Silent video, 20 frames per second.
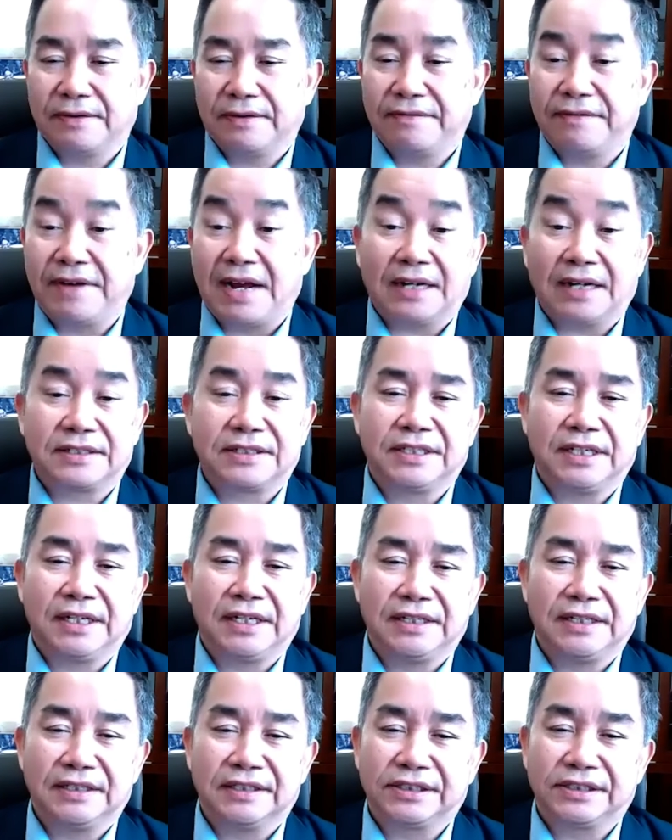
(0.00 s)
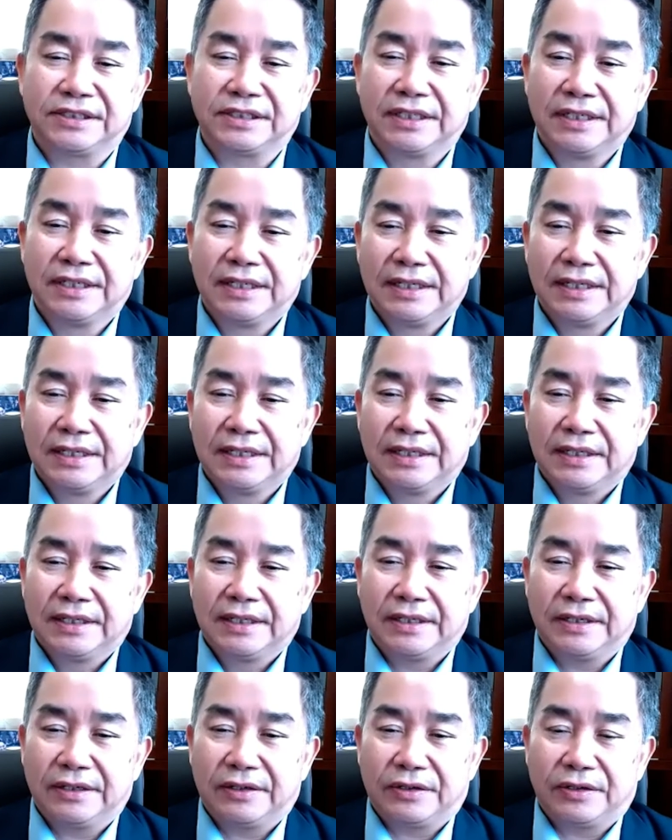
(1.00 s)
vaccines,
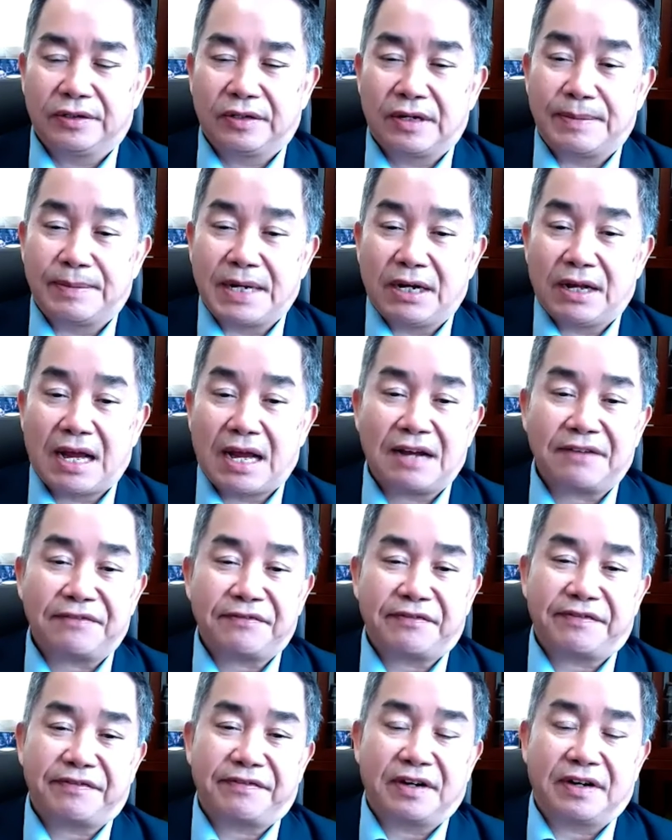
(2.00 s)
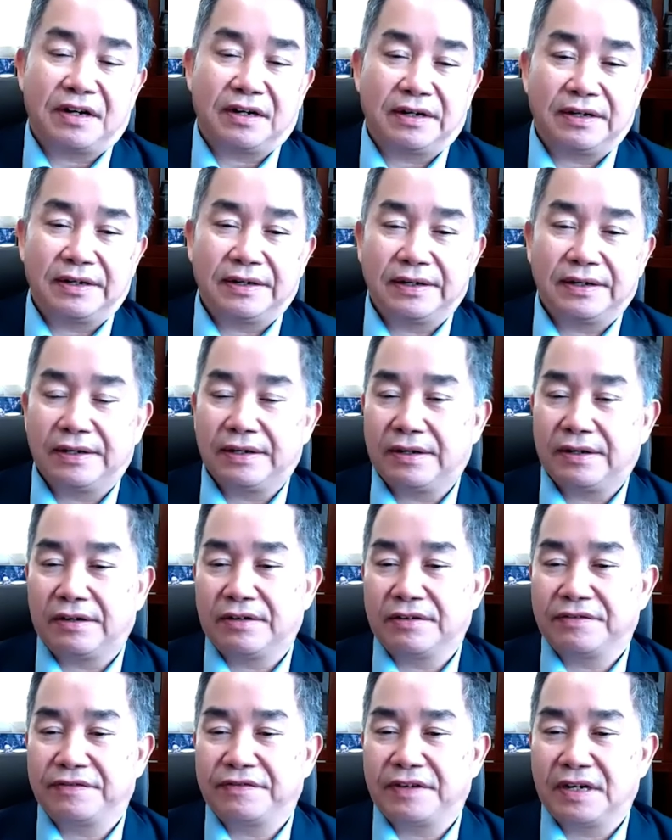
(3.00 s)
about half
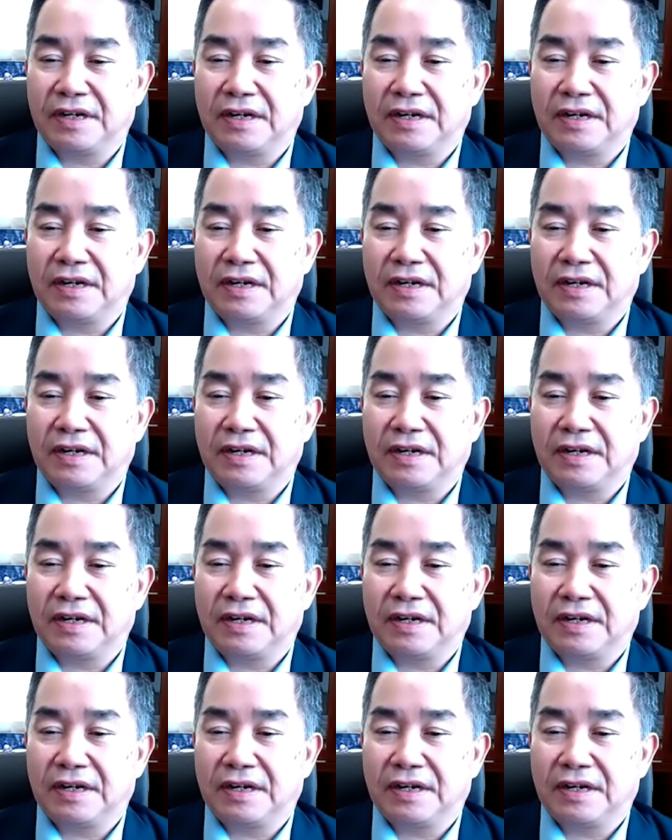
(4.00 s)
of